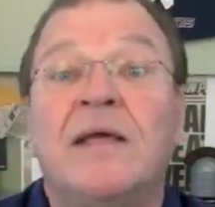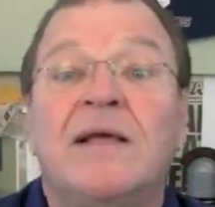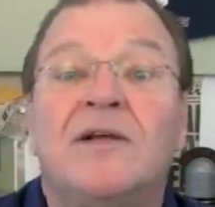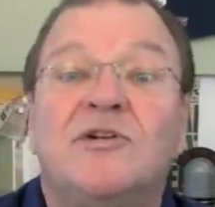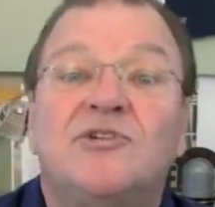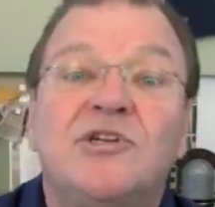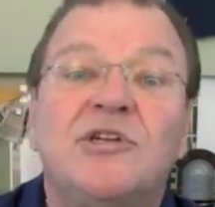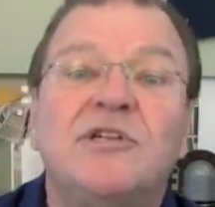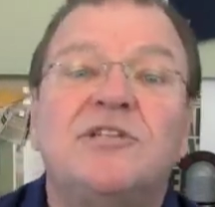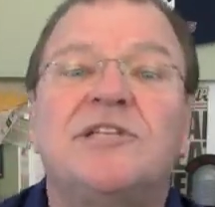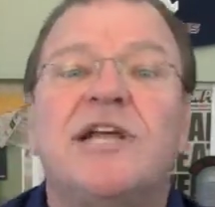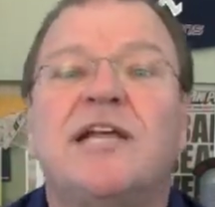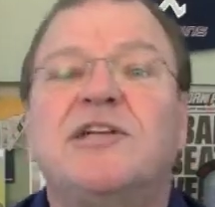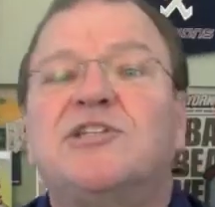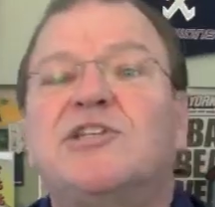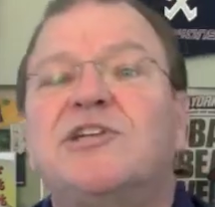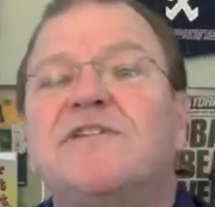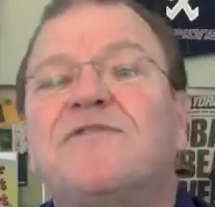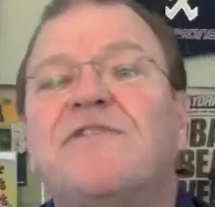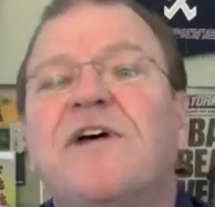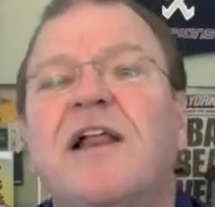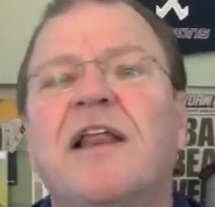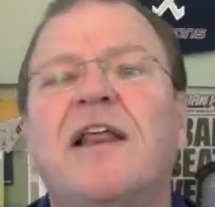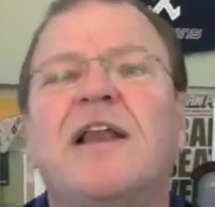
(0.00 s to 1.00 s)
She said she
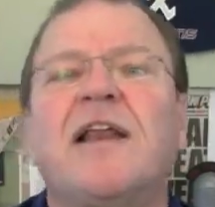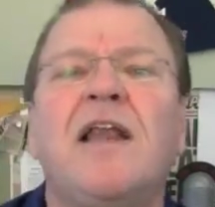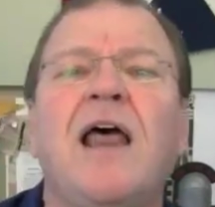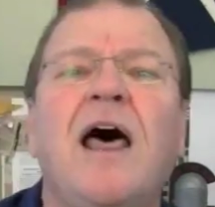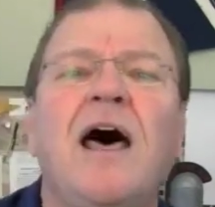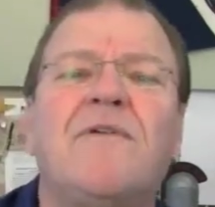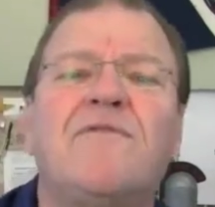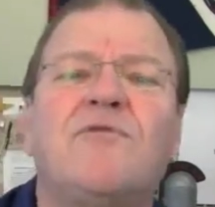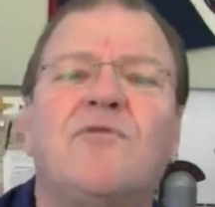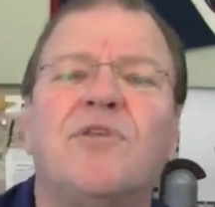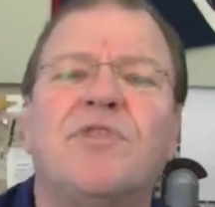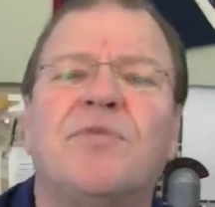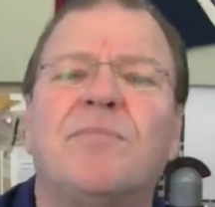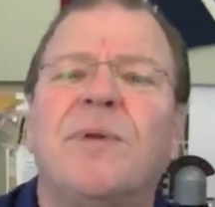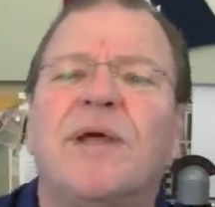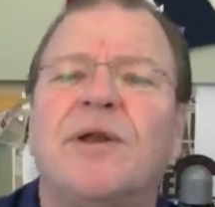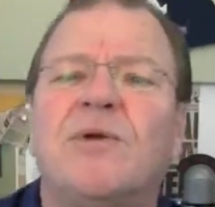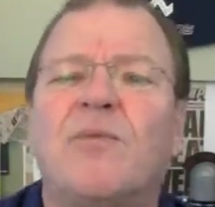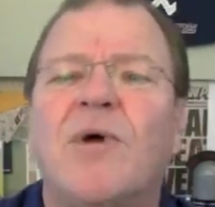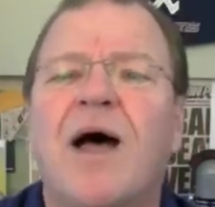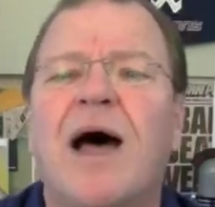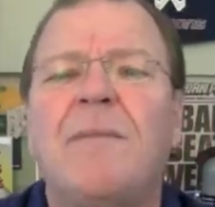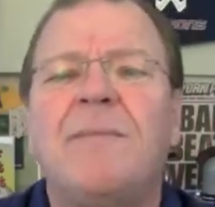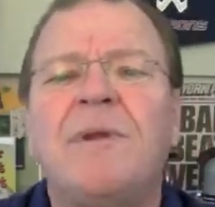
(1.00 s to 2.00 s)
fell in love with
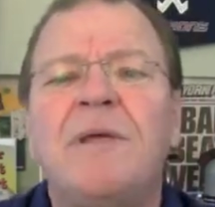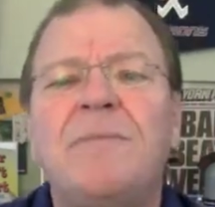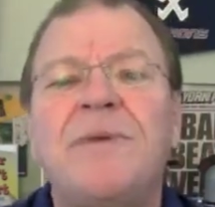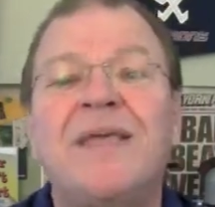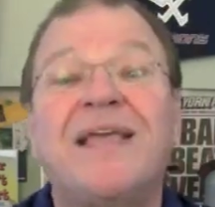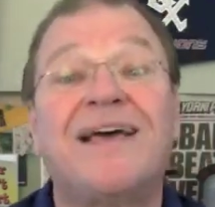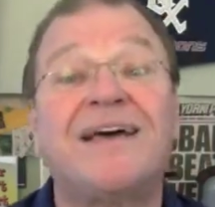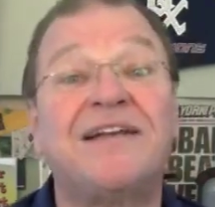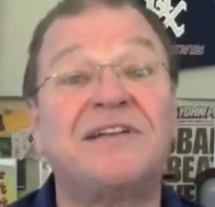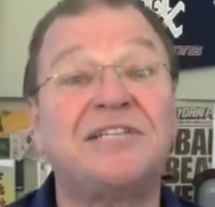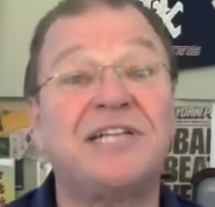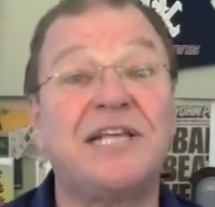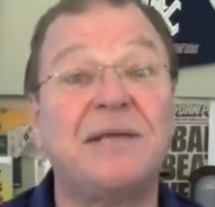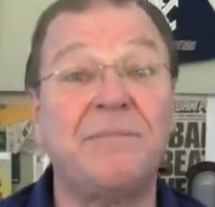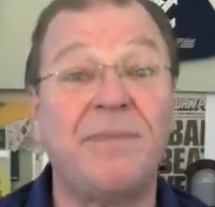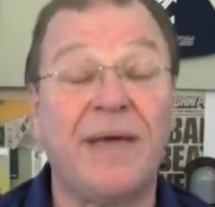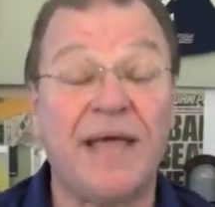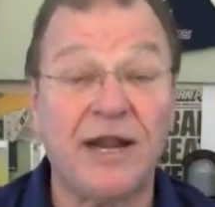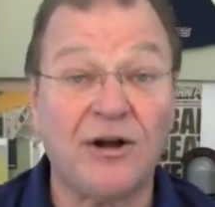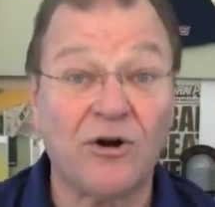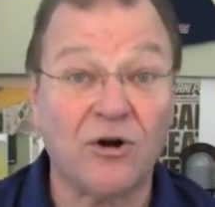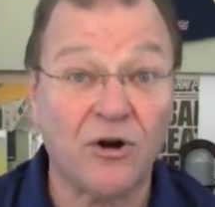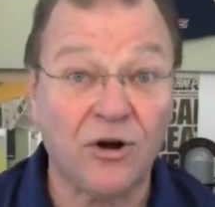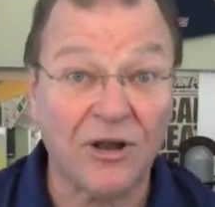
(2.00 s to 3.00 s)
Mitt Romney because he
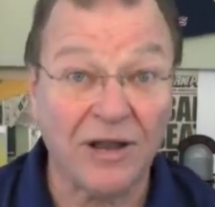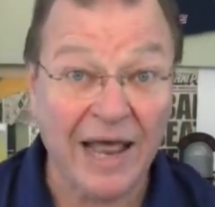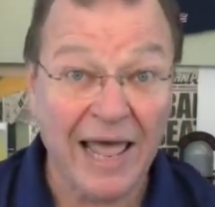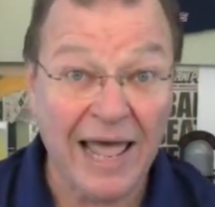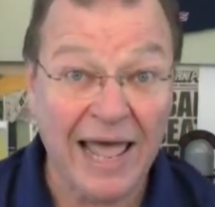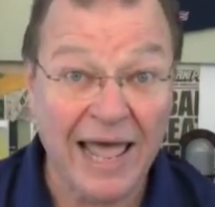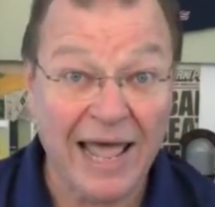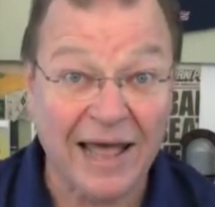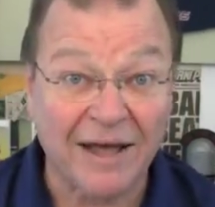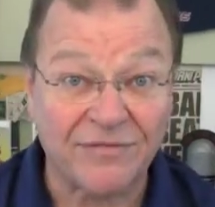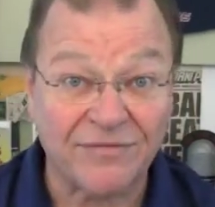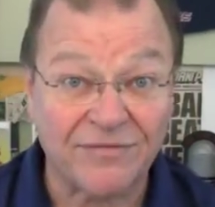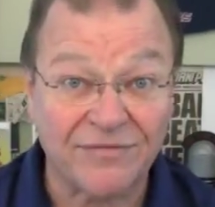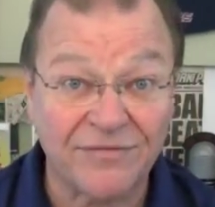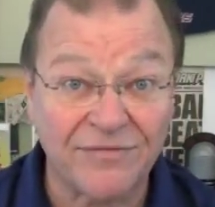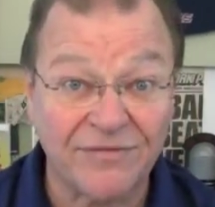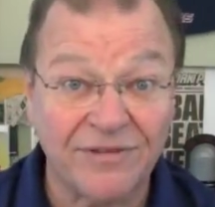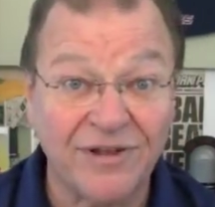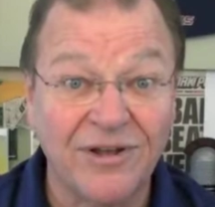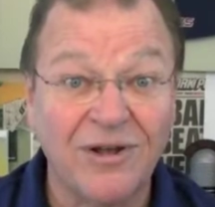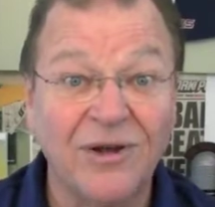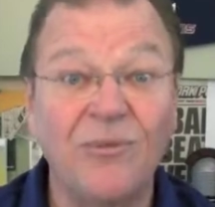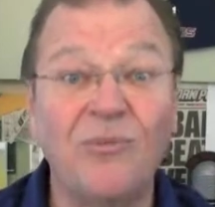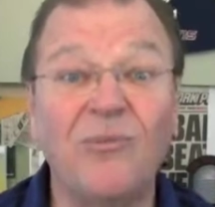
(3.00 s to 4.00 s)
made her laugh.
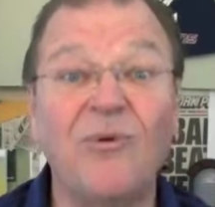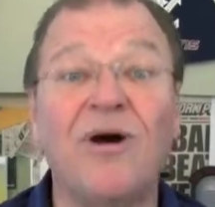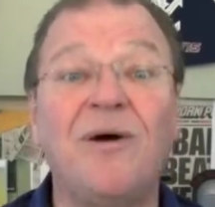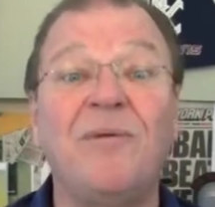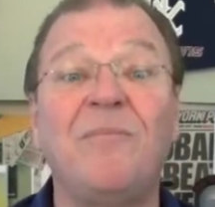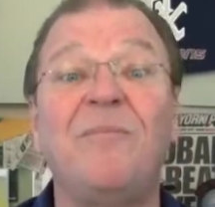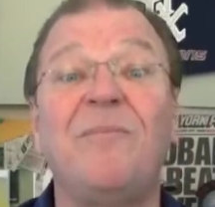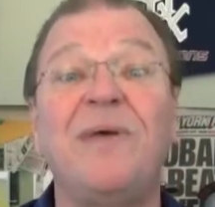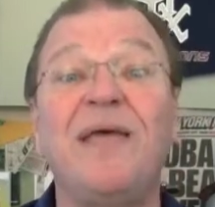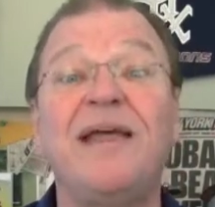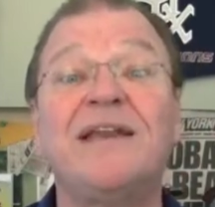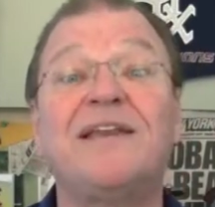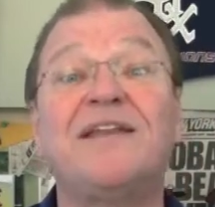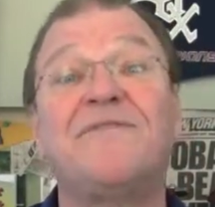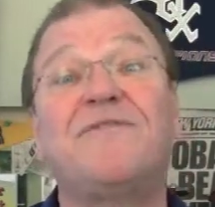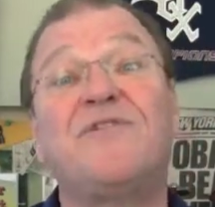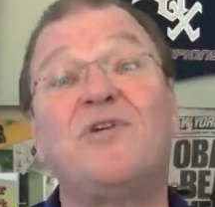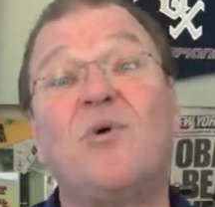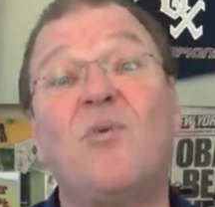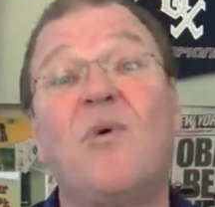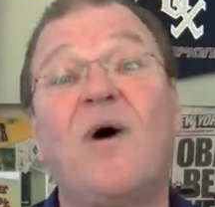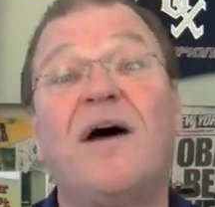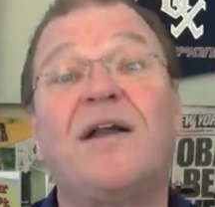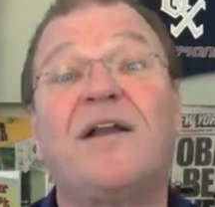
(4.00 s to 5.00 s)
Well, Mitt, if
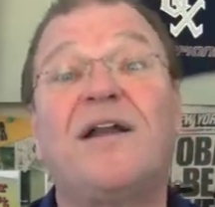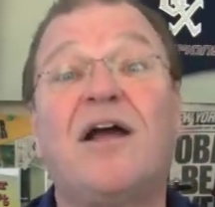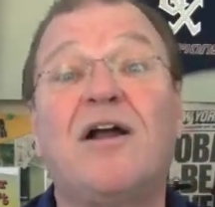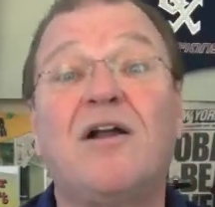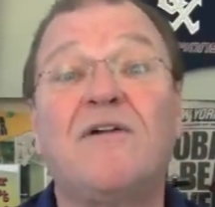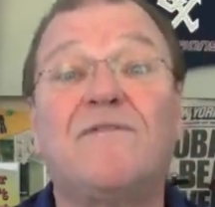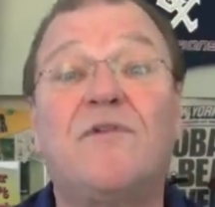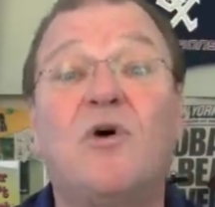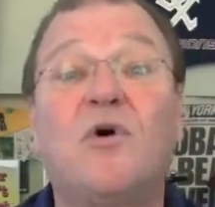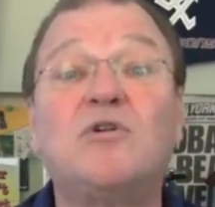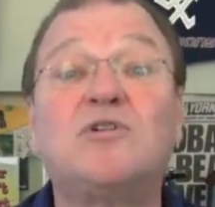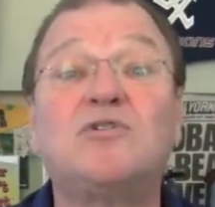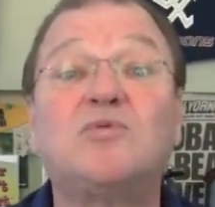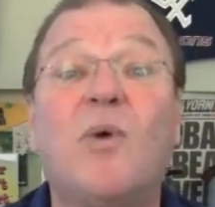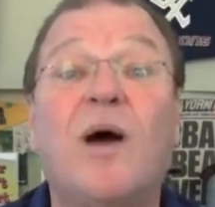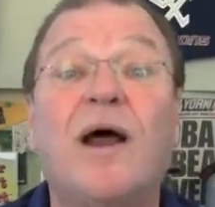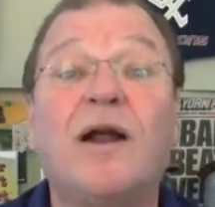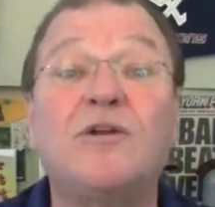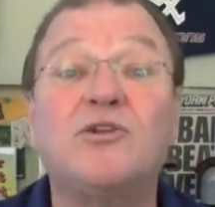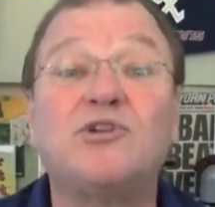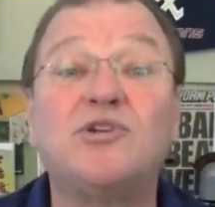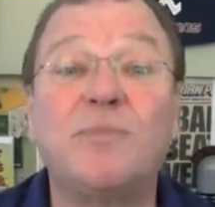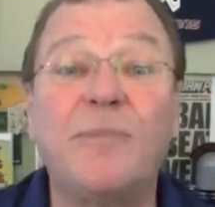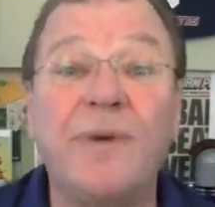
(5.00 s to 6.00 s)
you want our votes, why
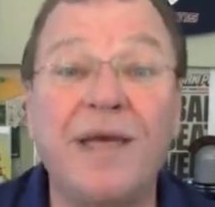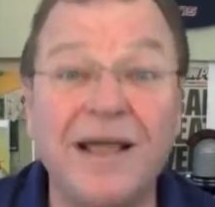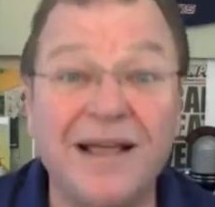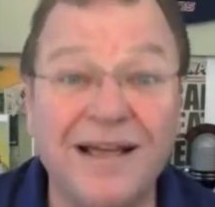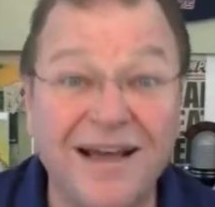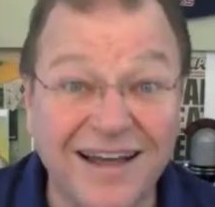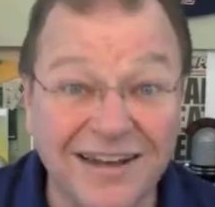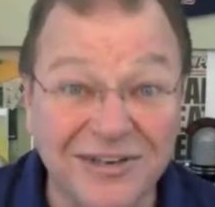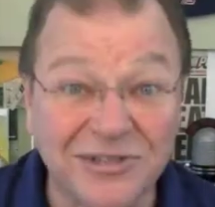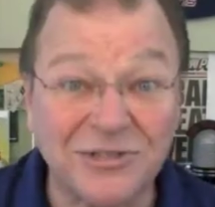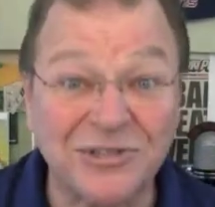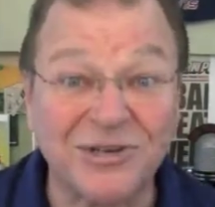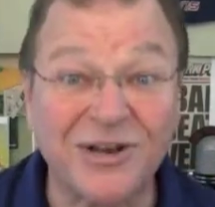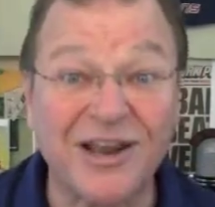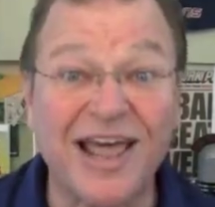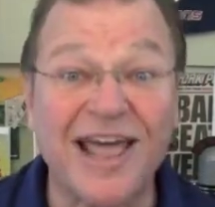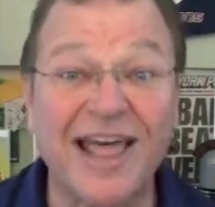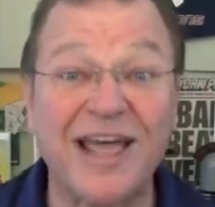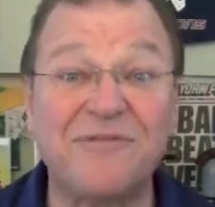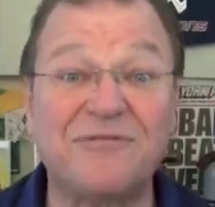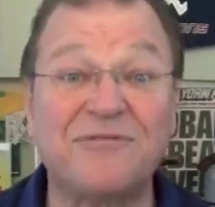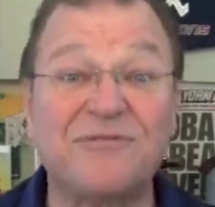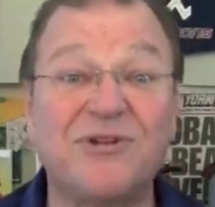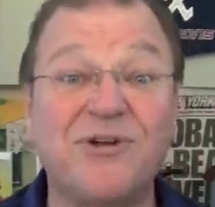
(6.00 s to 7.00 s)
don't you make us
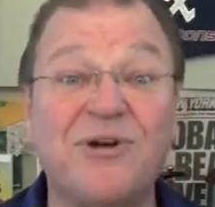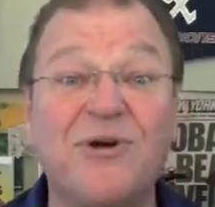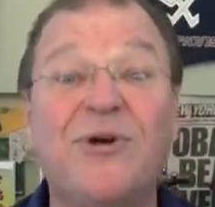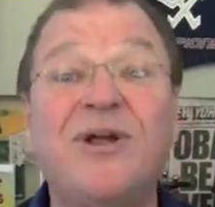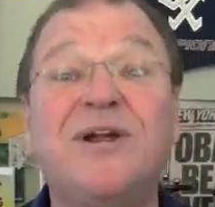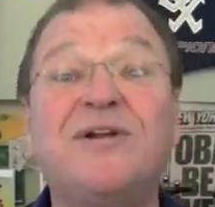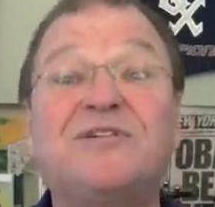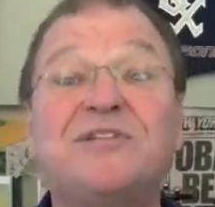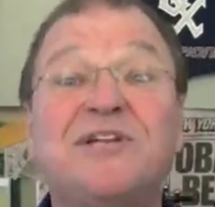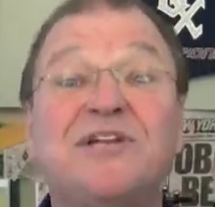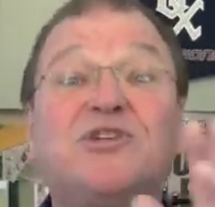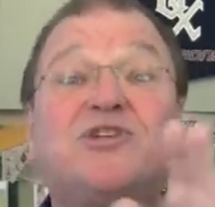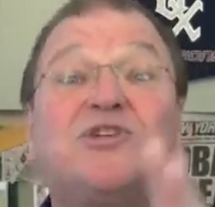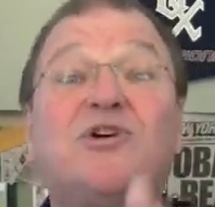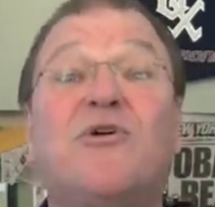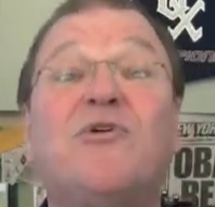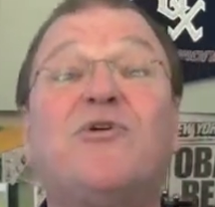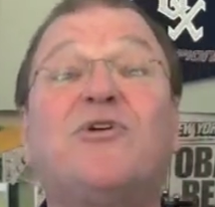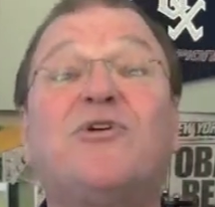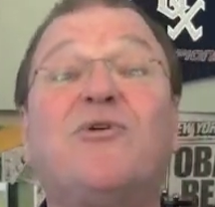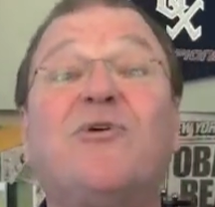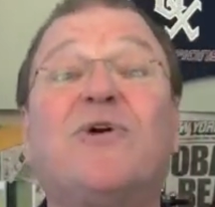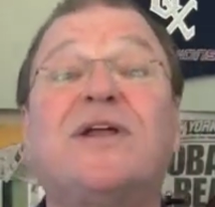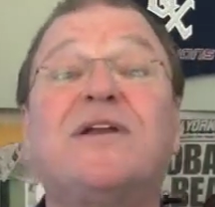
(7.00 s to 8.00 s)
laugh too? Here's a
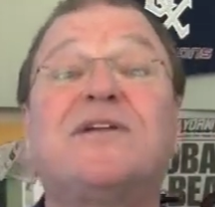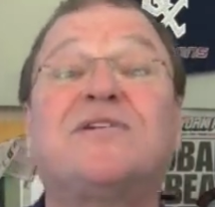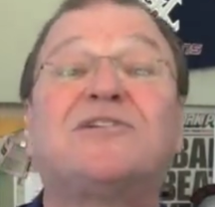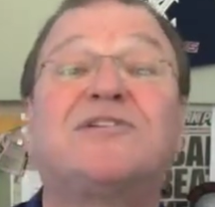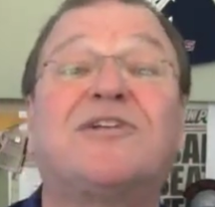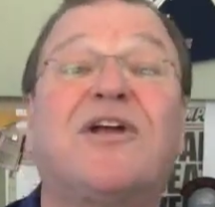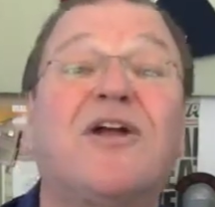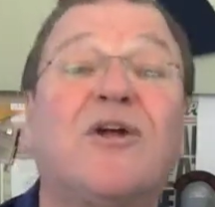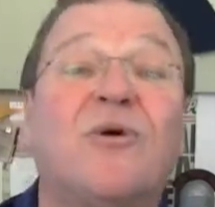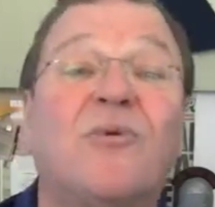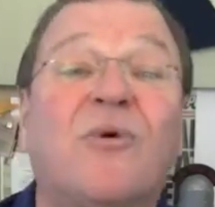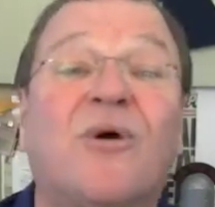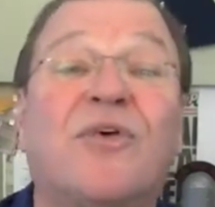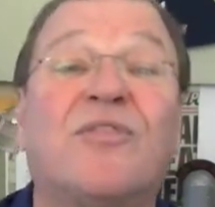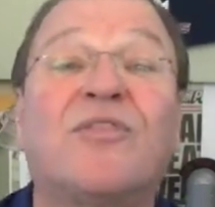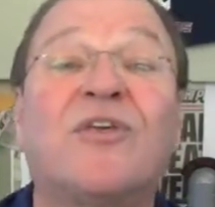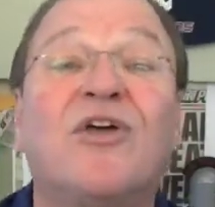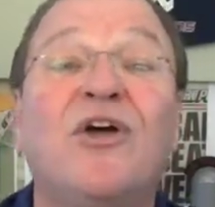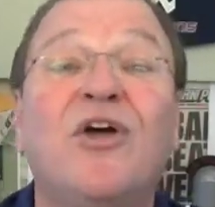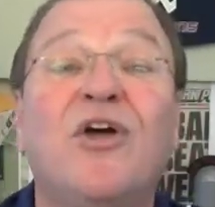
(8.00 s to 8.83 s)
joke you can start with.